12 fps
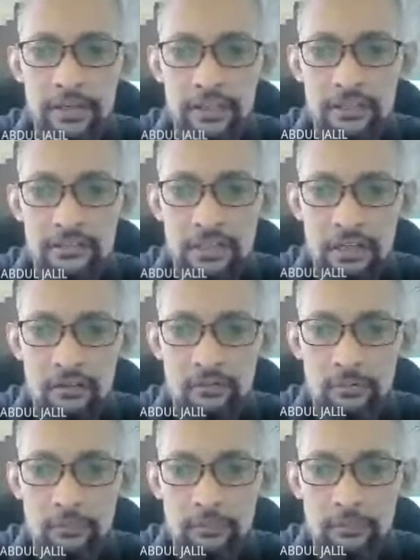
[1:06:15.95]
This kind of
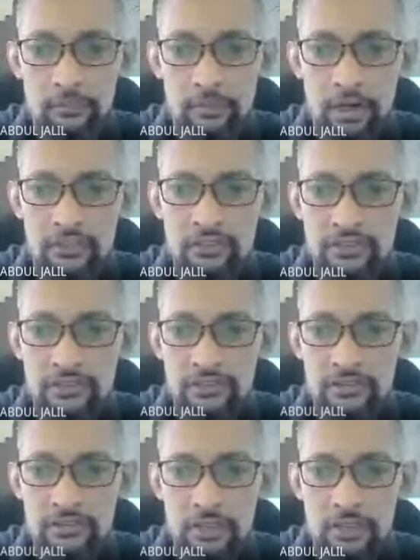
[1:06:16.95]
brushes
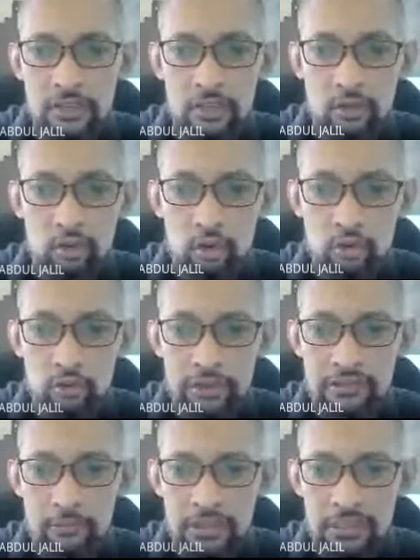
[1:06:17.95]
to create
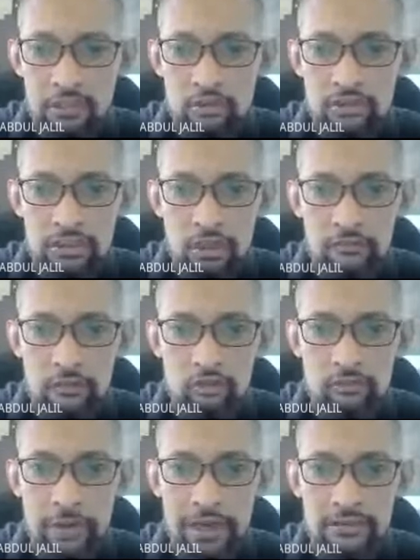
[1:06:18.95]
some illusion of those
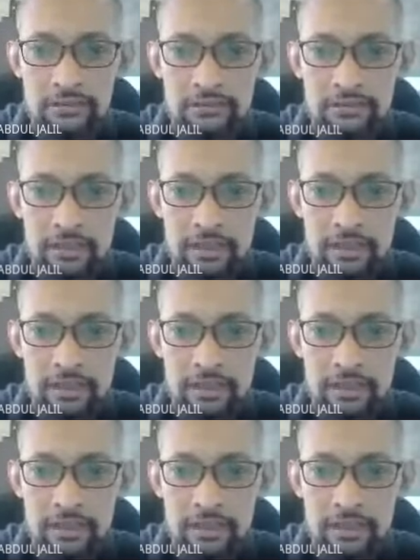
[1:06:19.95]
patterns there.